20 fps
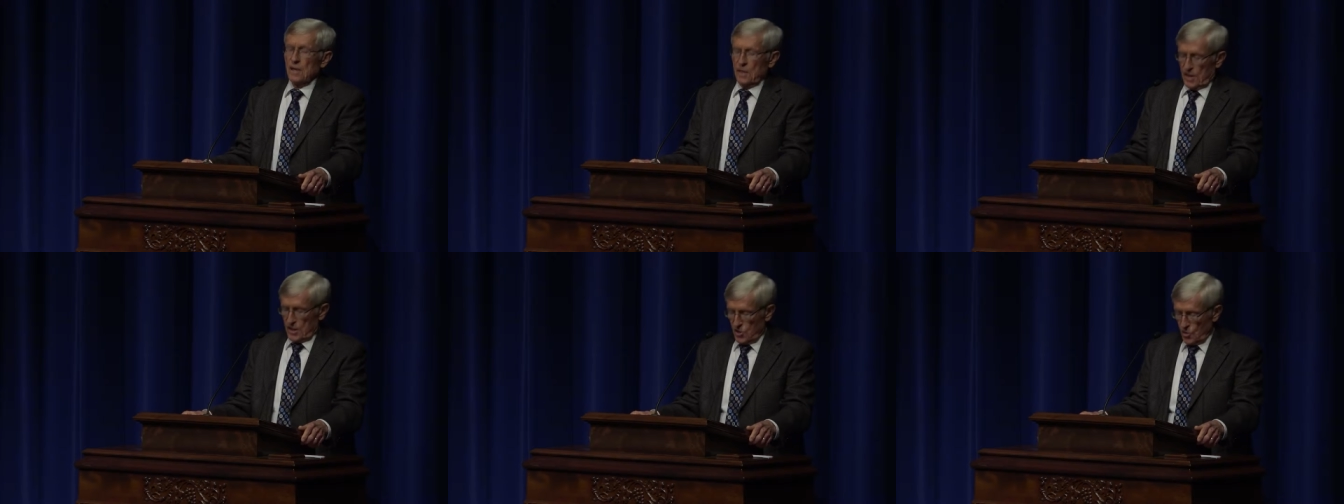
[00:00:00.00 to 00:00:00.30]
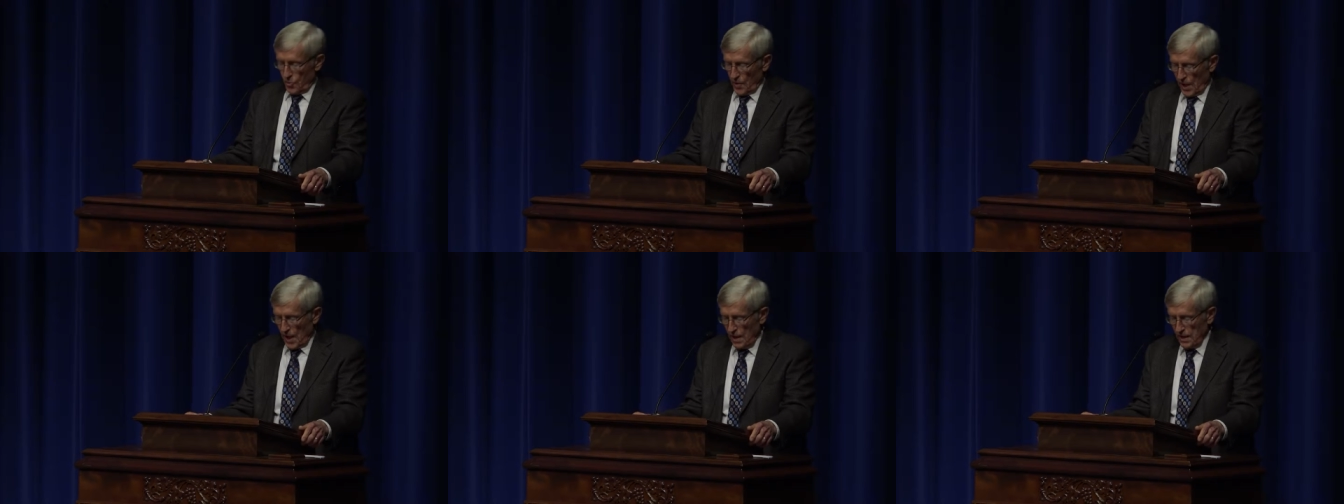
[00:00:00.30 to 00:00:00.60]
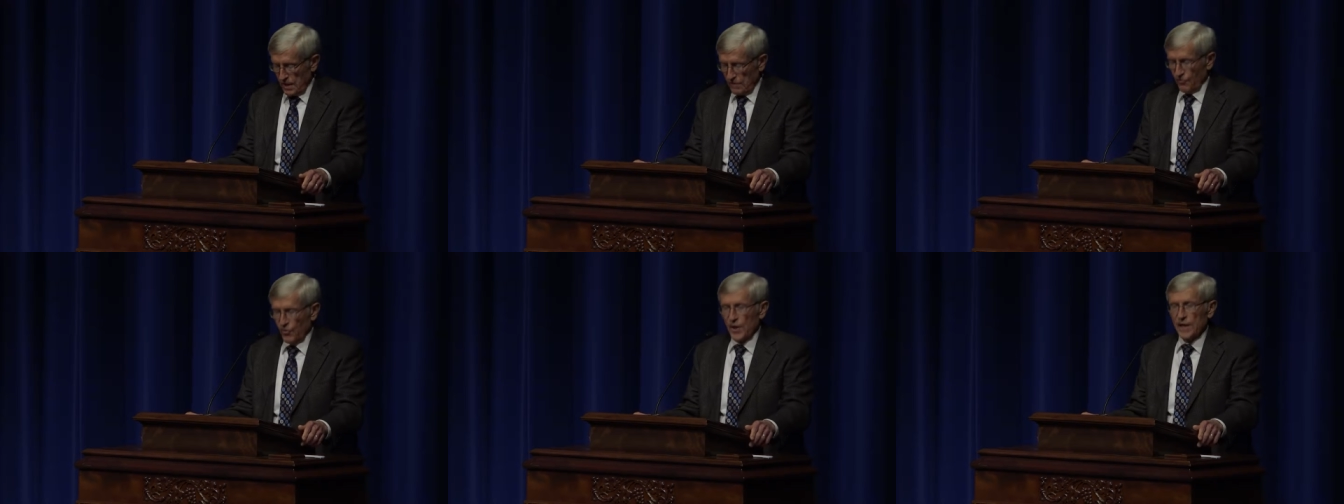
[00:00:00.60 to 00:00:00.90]
It's what
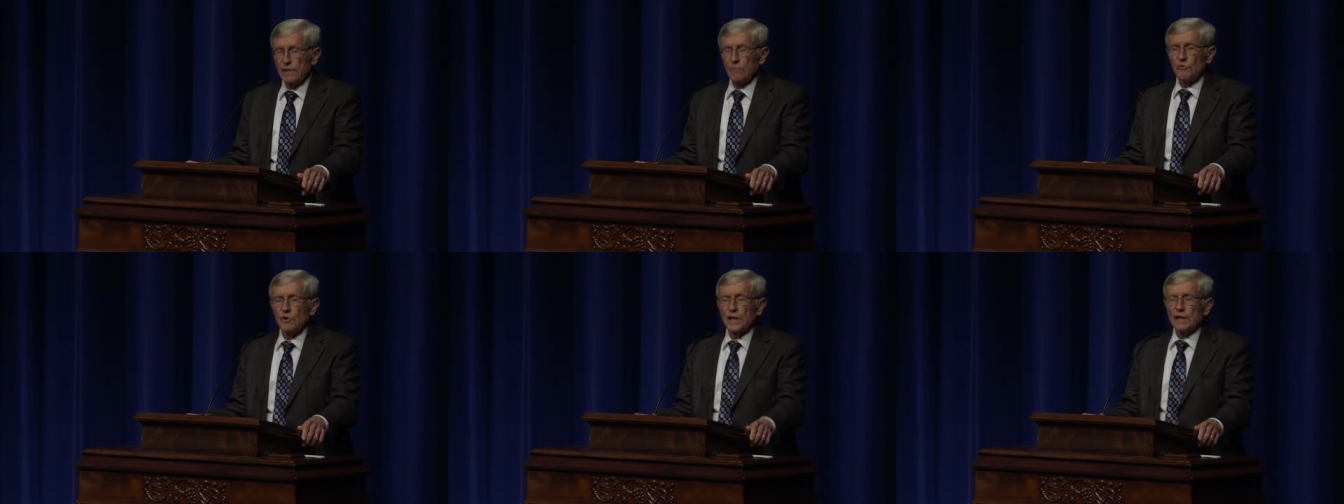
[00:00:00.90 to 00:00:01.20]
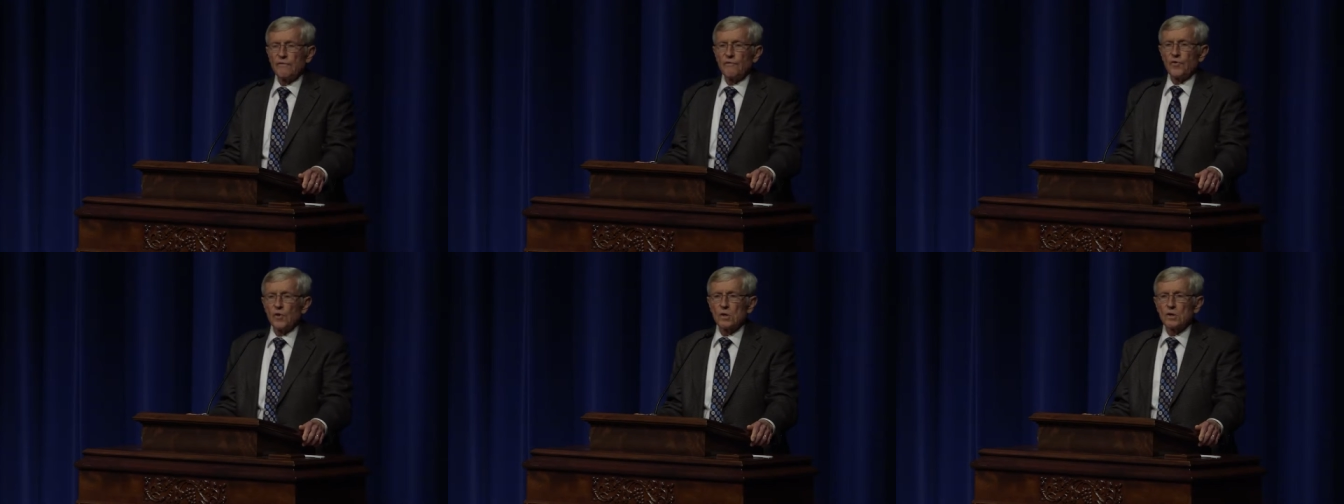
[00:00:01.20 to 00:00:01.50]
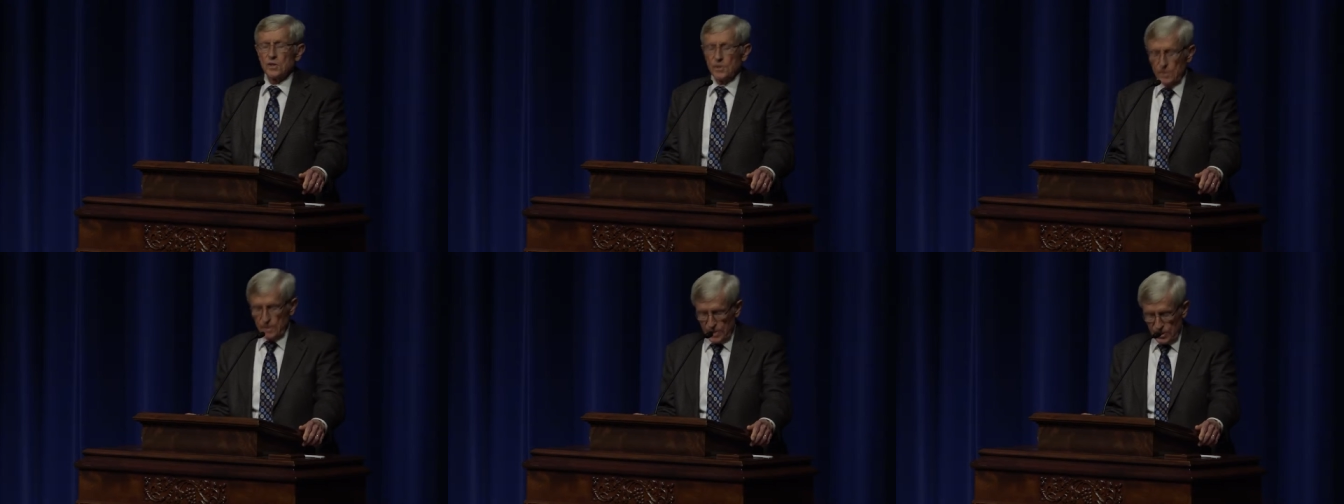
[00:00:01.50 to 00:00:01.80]
I frequently refer
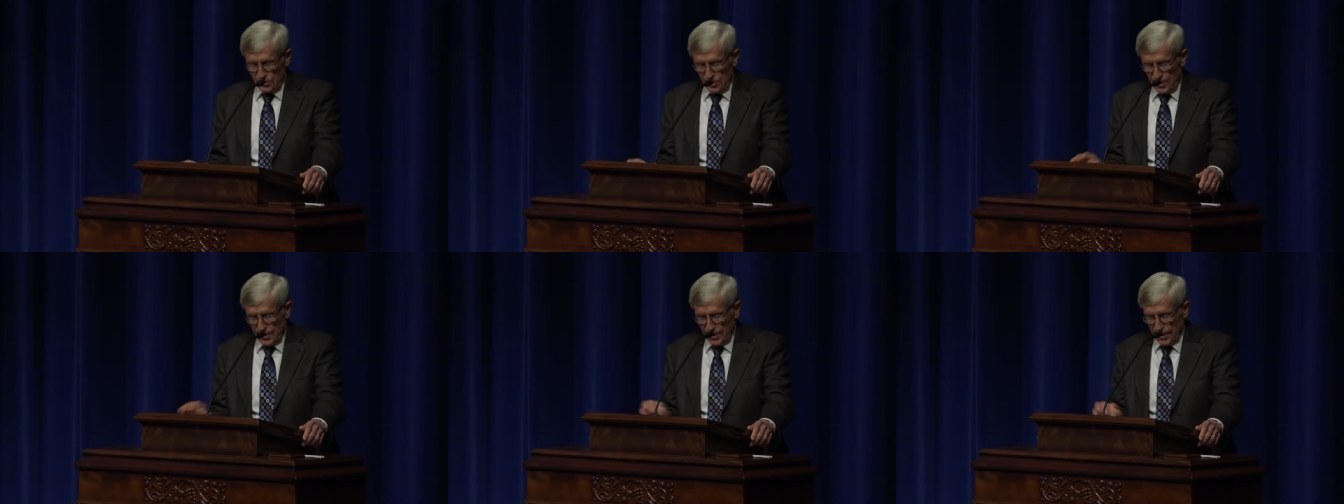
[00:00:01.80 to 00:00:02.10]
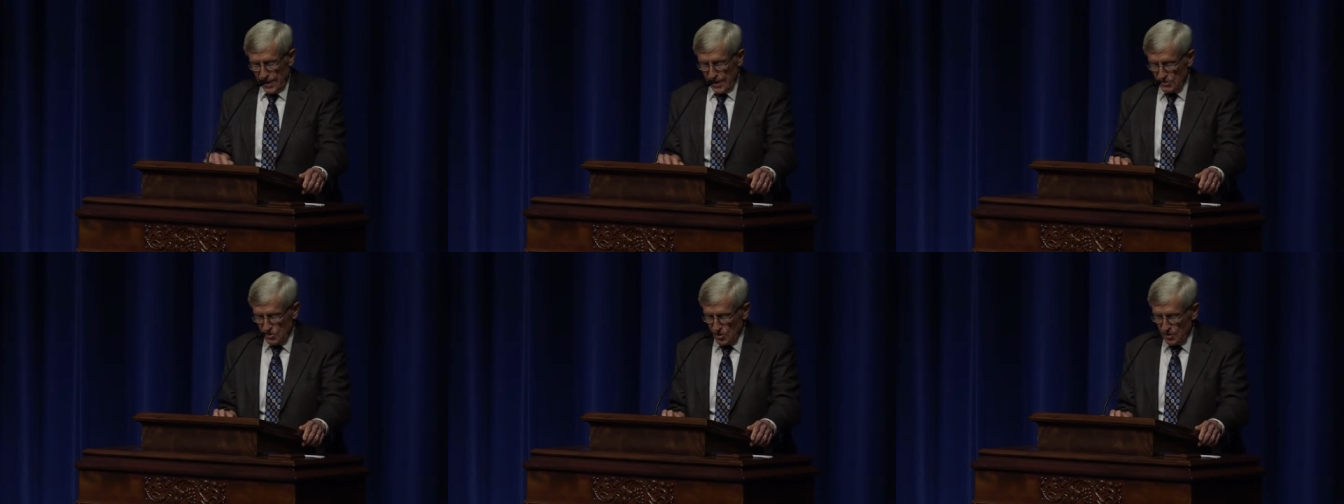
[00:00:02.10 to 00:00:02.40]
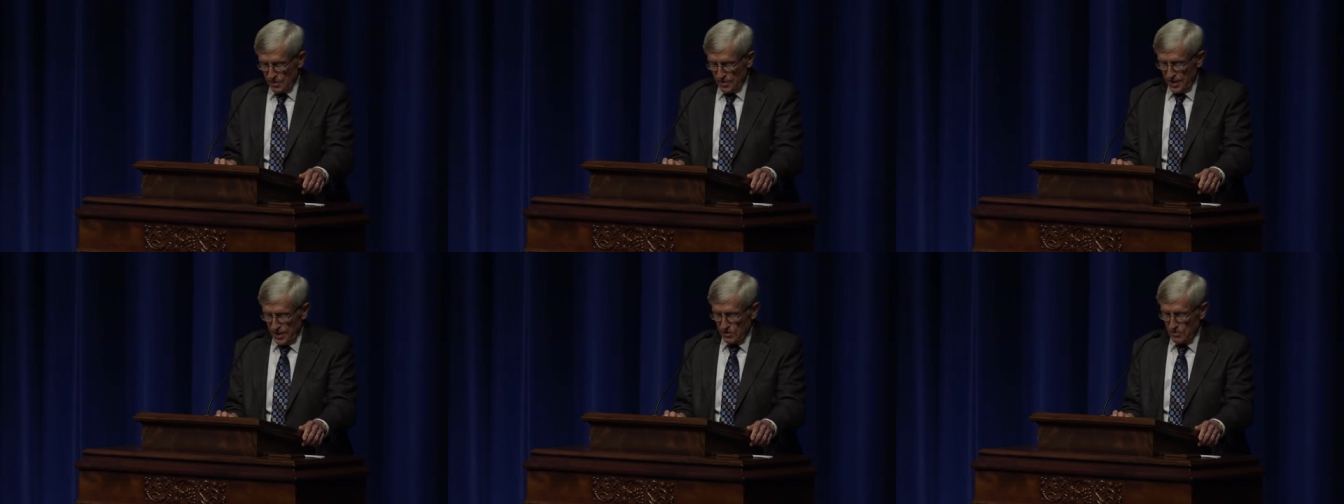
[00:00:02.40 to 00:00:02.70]
to as, as,
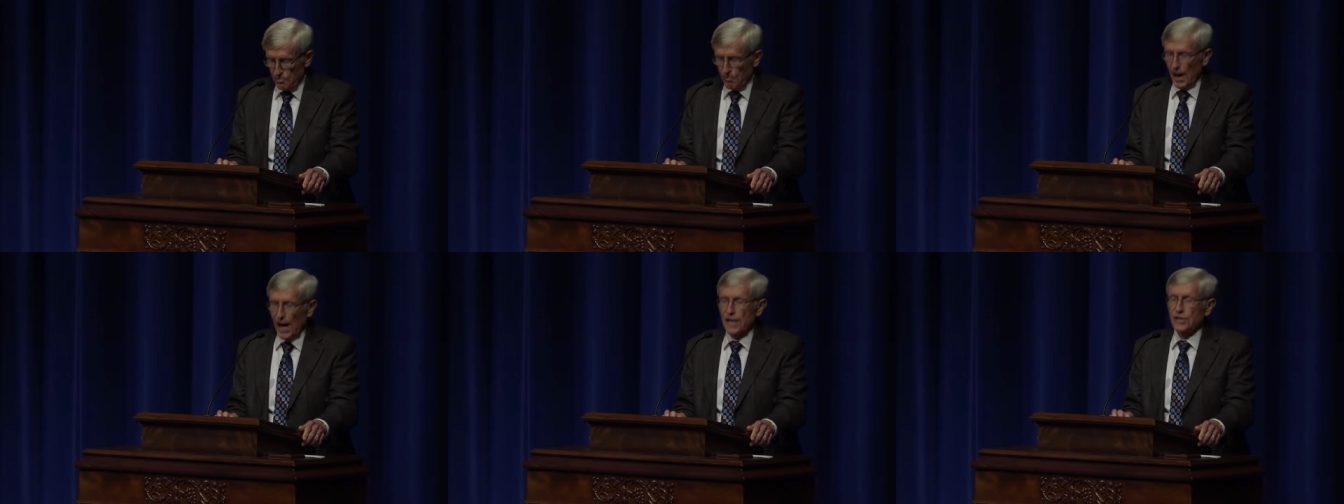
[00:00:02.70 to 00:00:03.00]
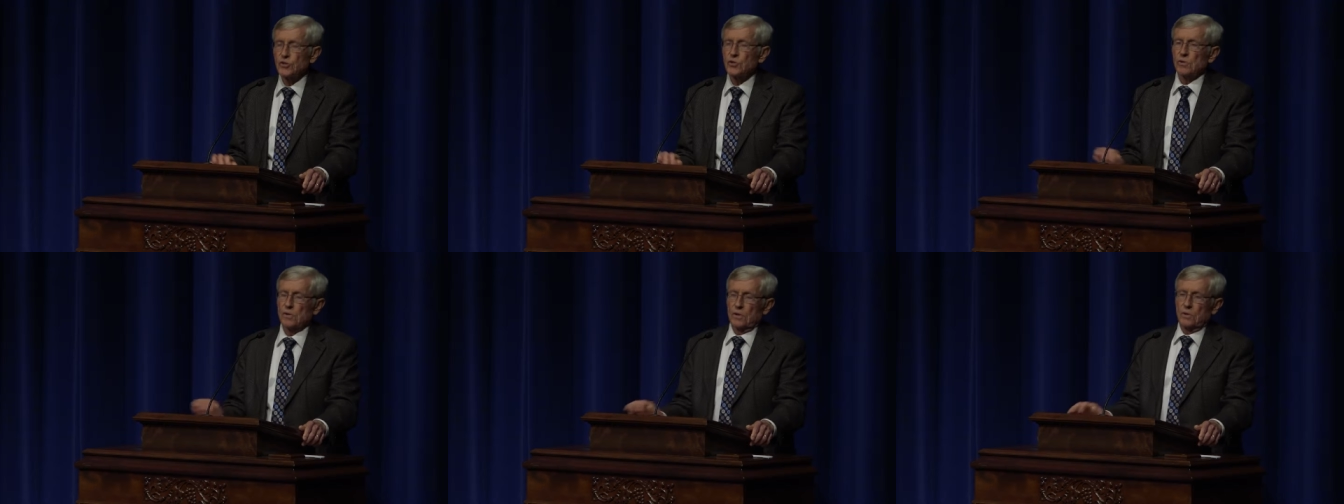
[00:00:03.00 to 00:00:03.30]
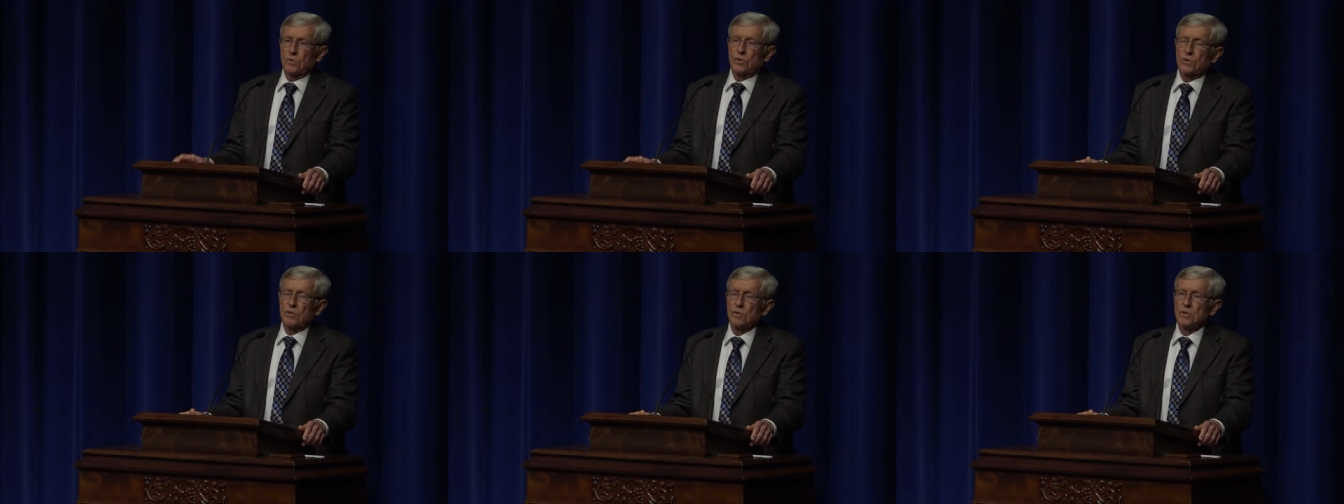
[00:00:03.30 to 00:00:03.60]
as my
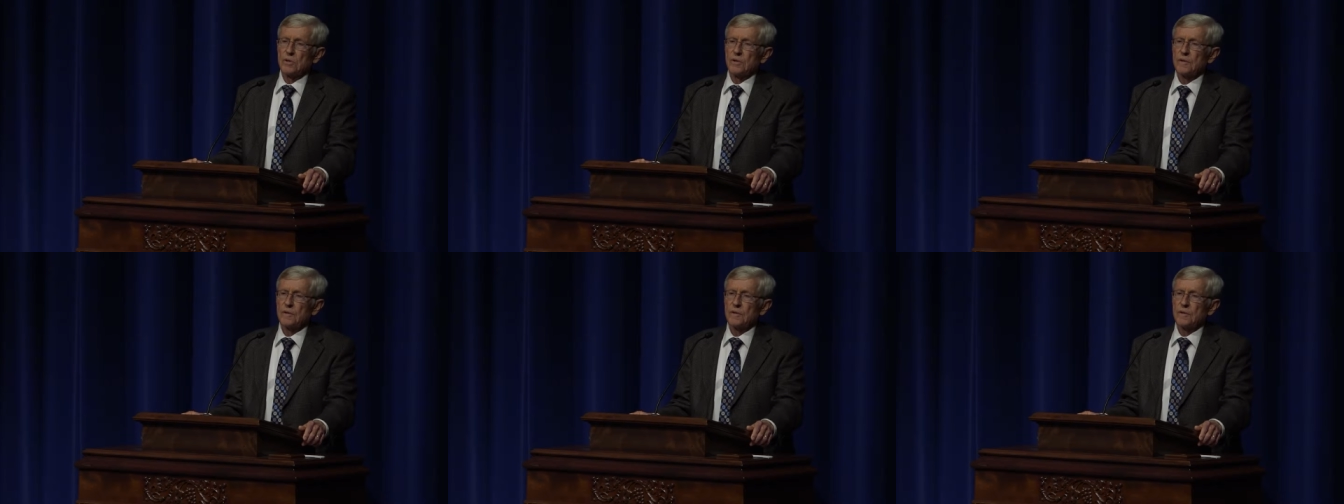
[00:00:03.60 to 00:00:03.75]
truth.